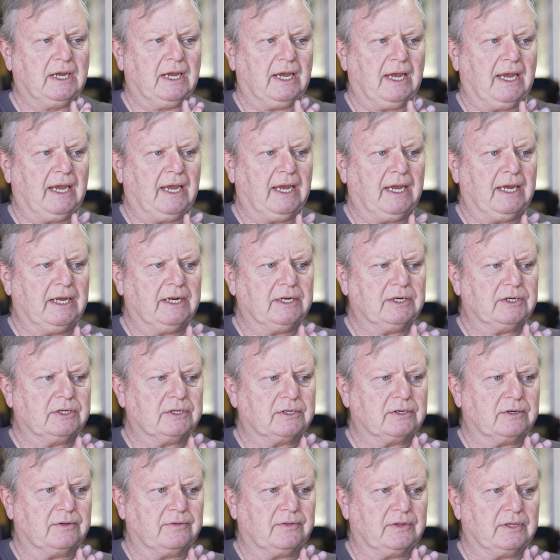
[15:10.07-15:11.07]

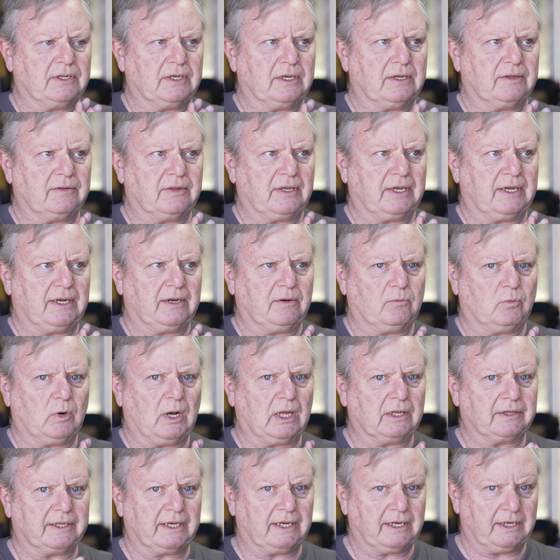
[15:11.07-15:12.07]
and they
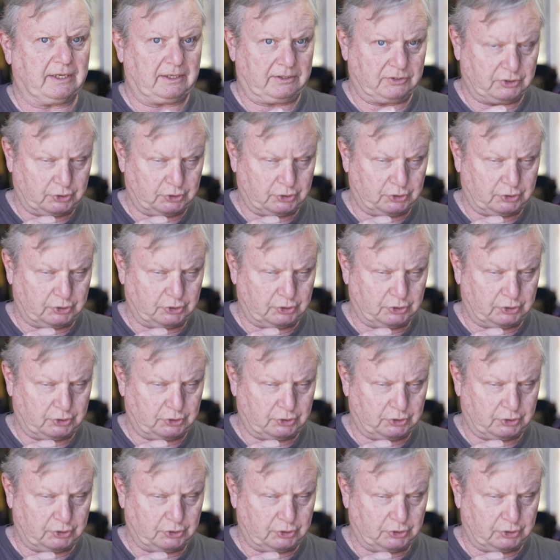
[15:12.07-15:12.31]
while they